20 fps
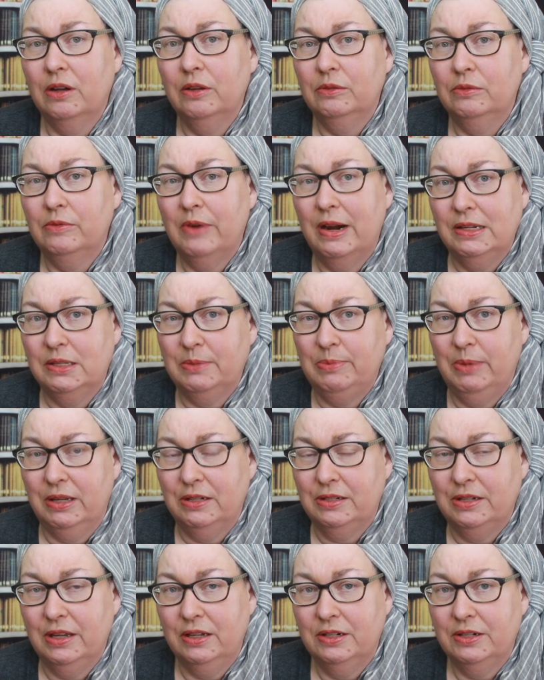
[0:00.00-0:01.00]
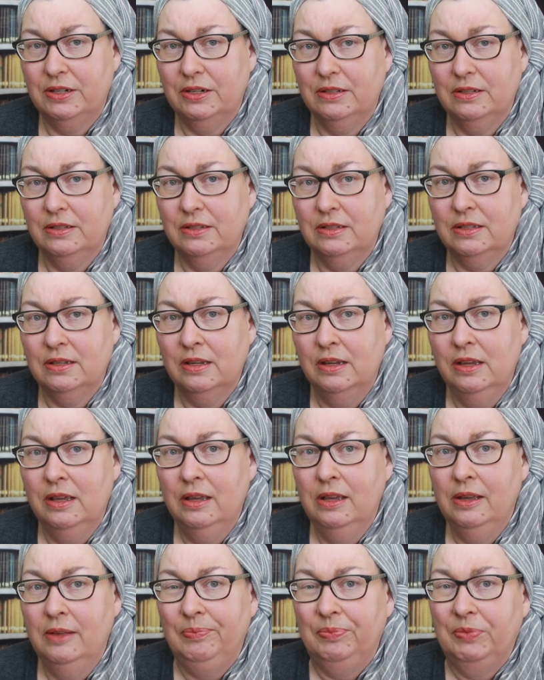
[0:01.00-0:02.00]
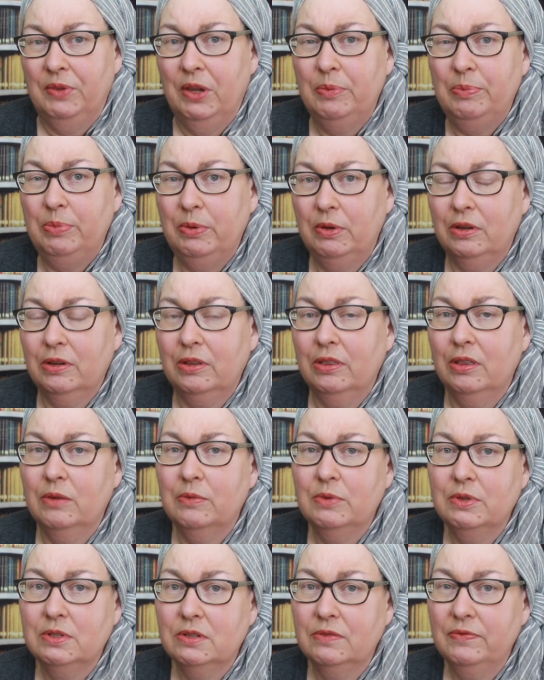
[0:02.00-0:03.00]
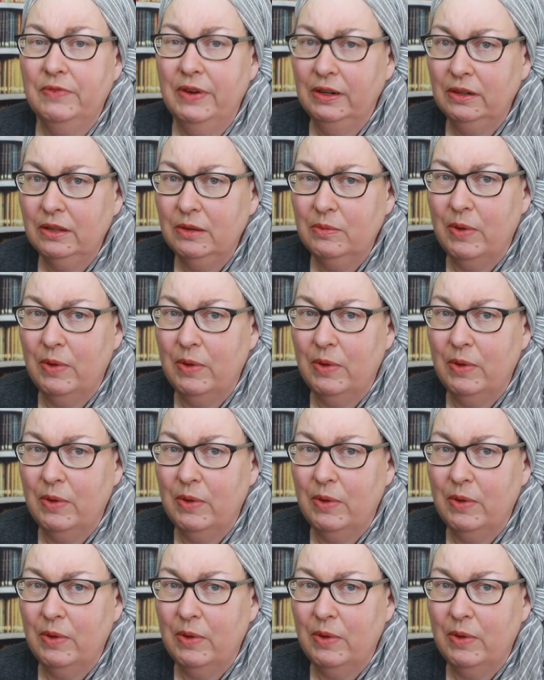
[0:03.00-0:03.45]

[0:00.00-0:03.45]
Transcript: on rice plantations, a book that was fairly